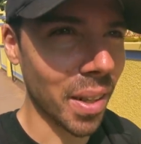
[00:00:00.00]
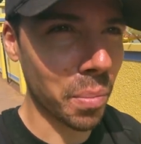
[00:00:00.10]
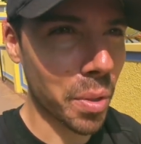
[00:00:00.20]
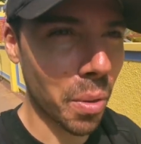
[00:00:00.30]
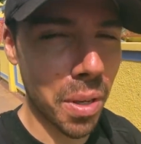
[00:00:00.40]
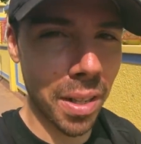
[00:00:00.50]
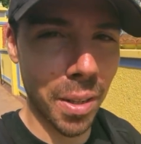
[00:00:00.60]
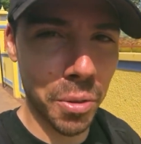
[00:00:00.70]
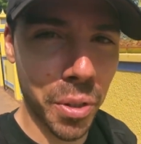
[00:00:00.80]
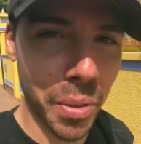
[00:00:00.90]
I'm so
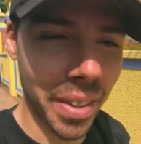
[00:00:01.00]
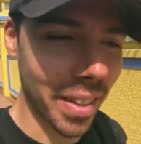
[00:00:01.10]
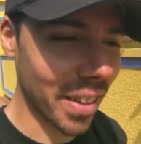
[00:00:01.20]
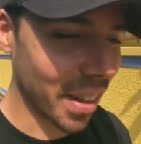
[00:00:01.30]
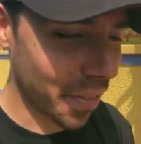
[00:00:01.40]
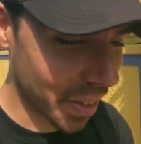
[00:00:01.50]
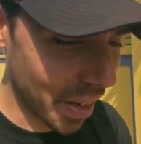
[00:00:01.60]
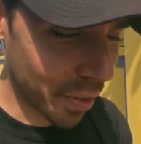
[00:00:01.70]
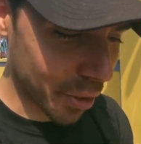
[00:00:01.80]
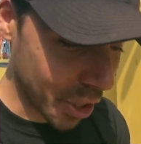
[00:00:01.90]
close to it. I've
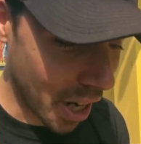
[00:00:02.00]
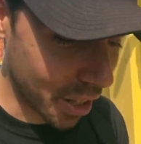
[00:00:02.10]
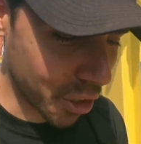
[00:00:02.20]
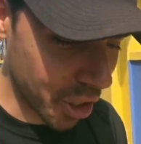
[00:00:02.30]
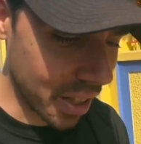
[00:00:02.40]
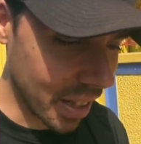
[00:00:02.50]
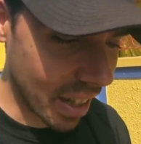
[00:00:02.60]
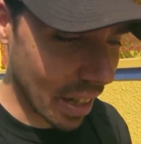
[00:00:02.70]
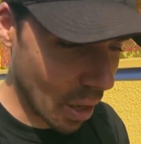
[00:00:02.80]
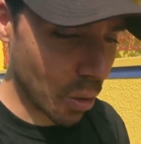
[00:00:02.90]
never touched
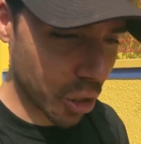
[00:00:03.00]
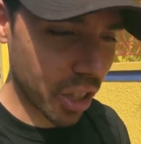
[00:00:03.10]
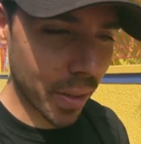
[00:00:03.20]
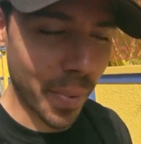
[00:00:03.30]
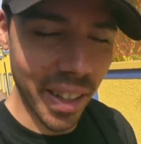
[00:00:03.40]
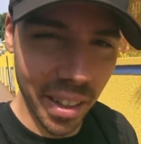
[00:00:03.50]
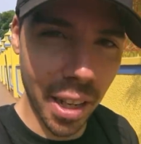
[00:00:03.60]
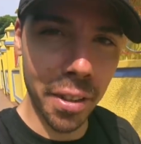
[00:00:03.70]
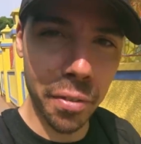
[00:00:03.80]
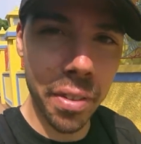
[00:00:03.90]
the ocean in my
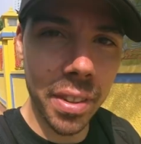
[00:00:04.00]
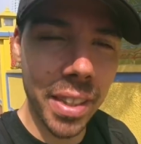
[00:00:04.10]
life.